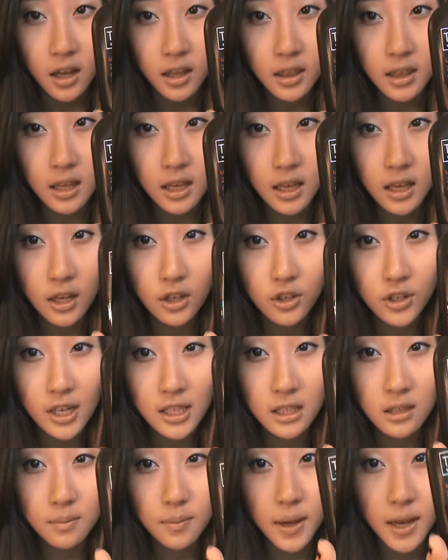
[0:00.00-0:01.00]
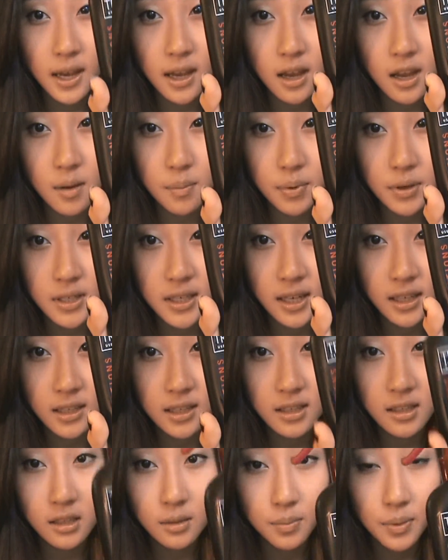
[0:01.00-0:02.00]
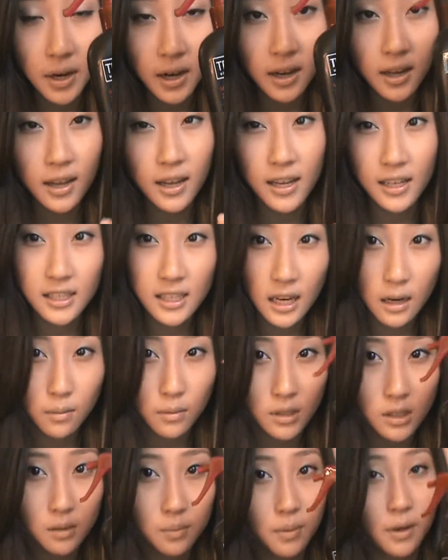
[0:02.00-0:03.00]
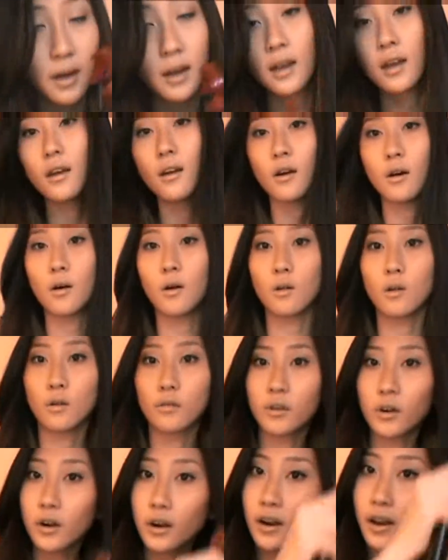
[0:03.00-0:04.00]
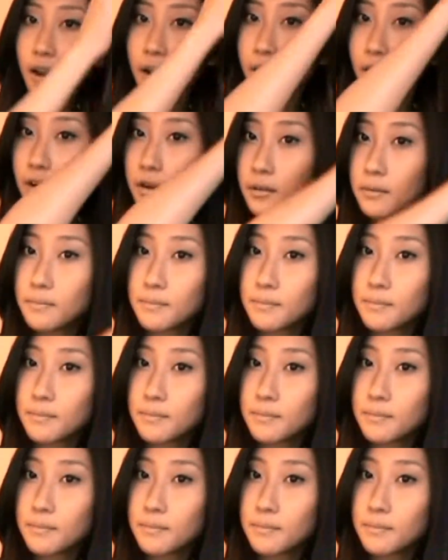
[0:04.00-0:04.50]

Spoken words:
the TREsemme Heat Protectant Spray, Heat Tamer Spray, all over our hair.